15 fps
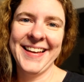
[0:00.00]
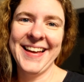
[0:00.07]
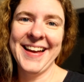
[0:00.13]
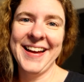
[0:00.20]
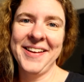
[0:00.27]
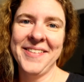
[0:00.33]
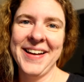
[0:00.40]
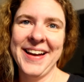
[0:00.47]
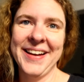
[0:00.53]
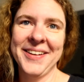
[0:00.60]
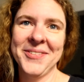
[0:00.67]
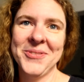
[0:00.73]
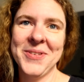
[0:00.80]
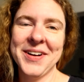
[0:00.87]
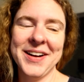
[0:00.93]
Anyway,
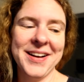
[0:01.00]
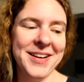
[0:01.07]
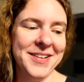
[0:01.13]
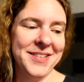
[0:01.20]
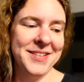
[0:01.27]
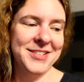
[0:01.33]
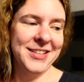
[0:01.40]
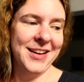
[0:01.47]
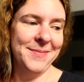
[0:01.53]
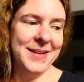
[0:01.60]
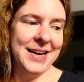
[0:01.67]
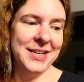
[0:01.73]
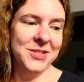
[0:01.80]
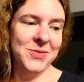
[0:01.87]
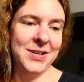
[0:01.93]
we're gonna go to the gym.
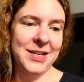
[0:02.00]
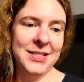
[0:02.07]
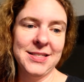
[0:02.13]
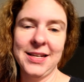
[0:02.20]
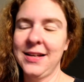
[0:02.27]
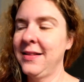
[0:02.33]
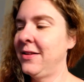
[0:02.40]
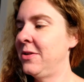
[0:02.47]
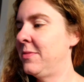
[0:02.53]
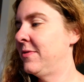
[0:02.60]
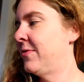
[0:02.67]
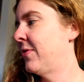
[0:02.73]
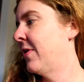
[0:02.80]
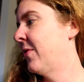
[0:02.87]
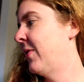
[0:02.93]
I just wanted to say hello
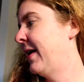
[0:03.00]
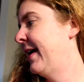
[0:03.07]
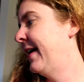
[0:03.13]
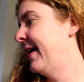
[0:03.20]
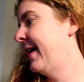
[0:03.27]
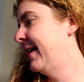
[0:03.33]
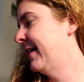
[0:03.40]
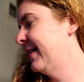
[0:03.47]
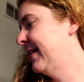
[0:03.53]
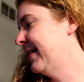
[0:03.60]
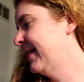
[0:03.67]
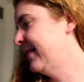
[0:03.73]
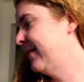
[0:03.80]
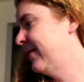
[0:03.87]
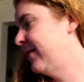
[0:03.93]
before we uh,
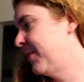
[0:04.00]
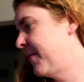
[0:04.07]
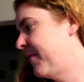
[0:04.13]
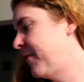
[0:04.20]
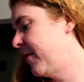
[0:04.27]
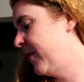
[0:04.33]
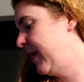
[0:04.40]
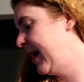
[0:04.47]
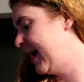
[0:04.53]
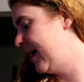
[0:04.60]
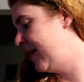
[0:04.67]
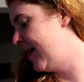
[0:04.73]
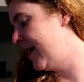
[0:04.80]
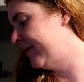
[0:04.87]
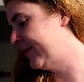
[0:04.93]
before we
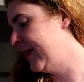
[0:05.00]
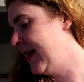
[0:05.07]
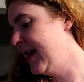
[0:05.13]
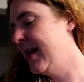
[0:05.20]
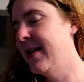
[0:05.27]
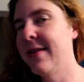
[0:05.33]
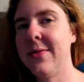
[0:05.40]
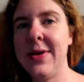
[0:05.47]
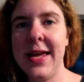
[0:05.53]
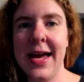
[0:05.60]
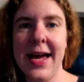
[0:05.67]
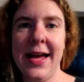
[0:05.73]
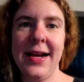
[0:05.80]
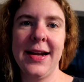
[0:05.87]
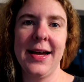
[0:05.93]
headed off. We
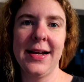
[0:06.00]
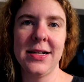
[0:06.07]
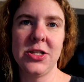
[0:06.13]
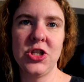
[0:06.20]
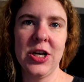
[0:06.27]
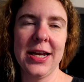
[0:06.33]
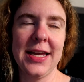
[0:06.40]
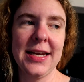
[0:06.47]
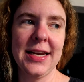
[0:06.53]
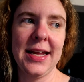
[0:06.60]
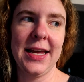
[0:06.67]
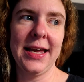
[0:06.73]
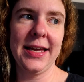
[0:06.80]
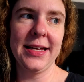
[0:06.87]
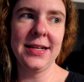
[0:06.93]
had uh, chicken
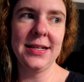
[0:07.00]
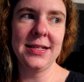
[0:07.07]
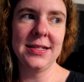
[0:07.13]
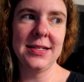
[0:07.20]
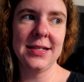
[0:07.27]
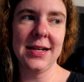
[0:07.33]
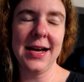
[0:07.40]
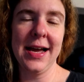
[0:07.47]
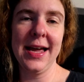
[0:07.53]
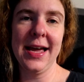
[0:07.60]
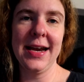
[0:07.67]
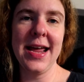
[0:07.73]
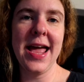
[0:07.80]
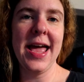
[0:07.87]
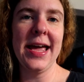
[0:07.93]
and I
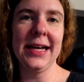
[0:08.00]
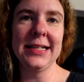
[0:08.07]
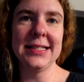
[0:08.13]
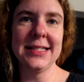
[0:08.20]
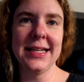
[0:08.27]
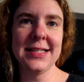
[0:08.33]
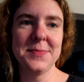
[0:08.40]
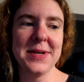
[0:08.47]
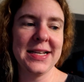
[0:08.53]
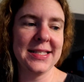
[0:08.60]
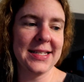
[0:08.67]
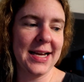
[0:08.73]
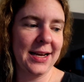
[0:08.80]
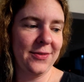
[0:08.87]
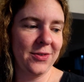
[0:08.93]
had eggs as my
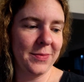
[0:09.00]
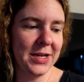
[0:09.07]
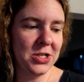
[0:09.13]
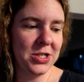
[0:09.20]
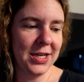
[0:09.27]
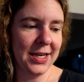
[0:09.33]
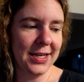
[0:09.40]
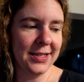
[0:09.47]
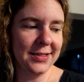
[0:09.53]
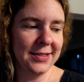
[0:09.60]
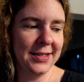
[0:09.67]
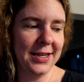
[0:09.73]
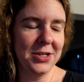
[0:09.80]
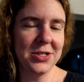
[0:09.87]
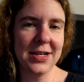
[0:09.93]
side for my chicken.
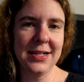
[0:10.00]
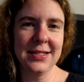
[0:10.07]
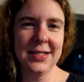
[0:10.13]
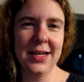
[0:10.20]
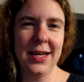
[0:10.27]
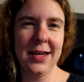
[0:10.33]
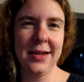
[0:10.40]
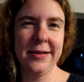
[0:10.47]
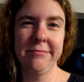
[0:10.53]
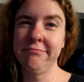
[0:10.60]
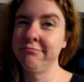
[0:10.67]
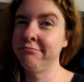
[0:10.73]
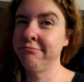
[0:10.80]
And John's like,